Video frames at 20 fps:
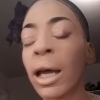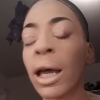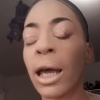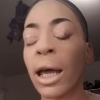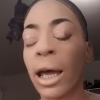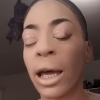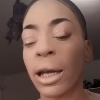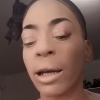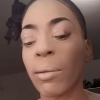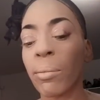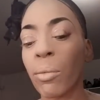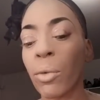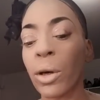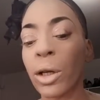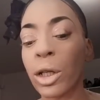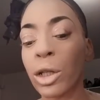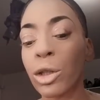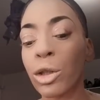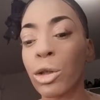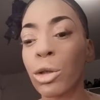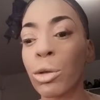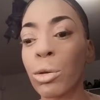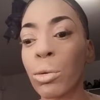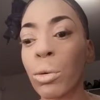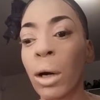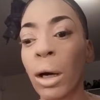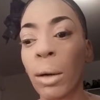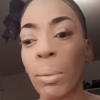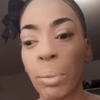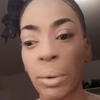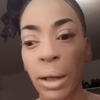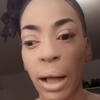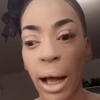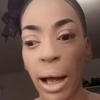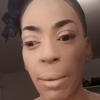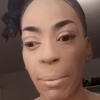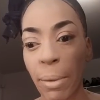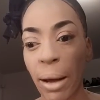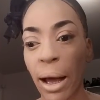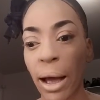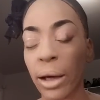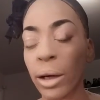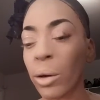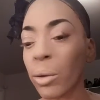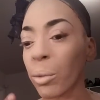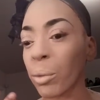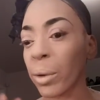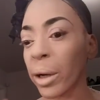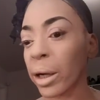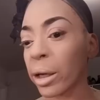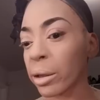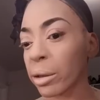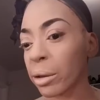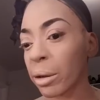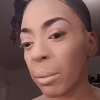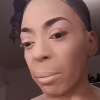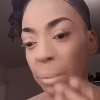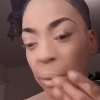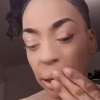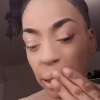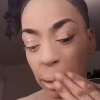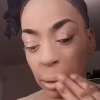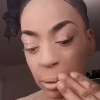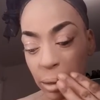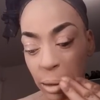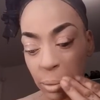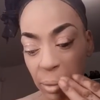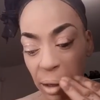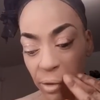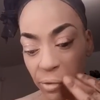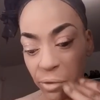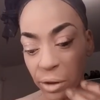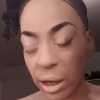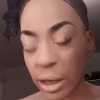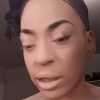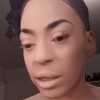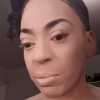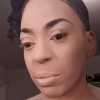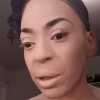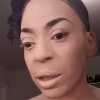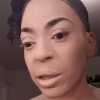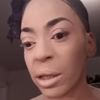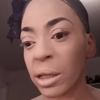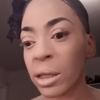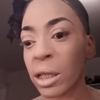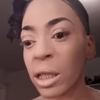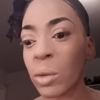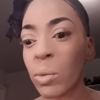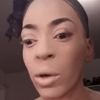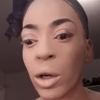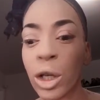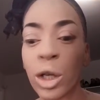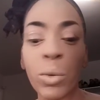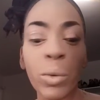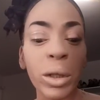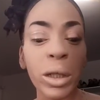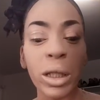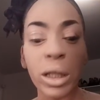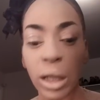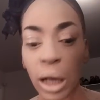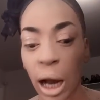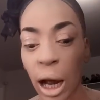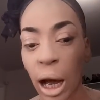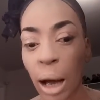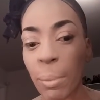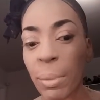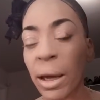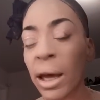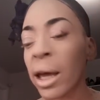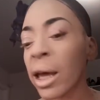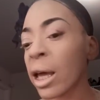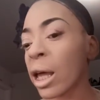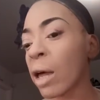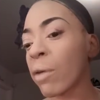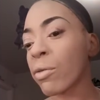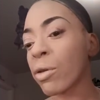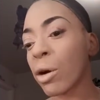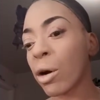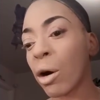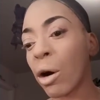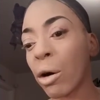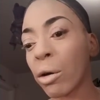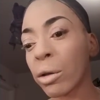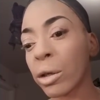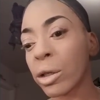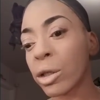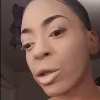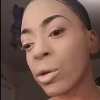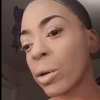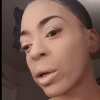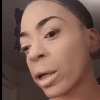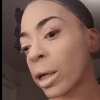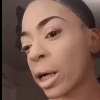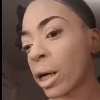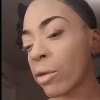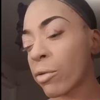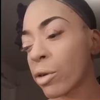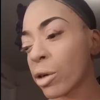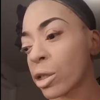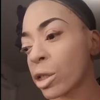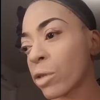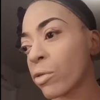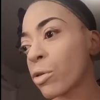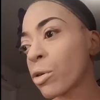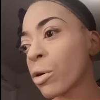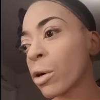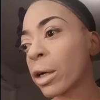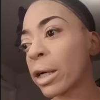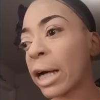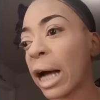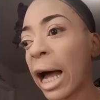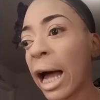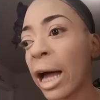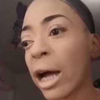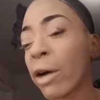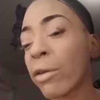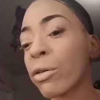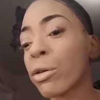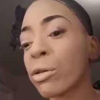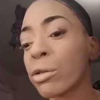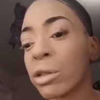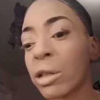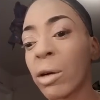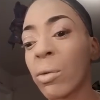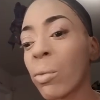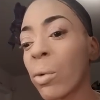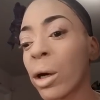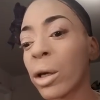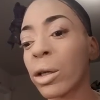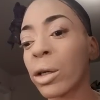and I'm ready to apply my regular makeup to my face. But this is where you would stop if you're only doing coverage. If you're a guy or you're someone